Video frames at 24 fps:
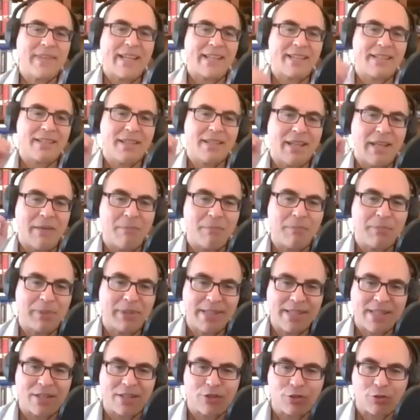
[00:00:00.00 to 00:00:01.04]
that
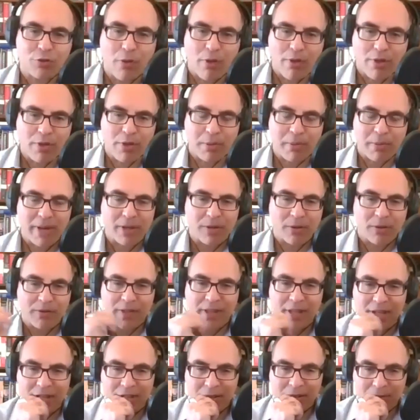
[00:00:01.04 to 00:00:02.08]
implicit threat
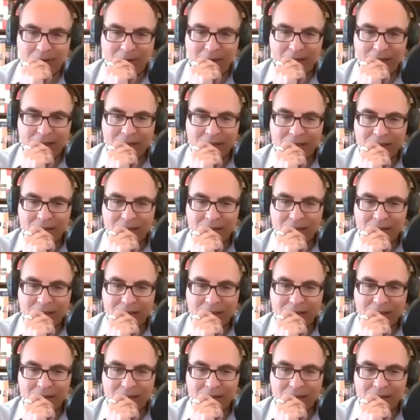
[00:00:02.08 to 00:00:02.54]
over there, right?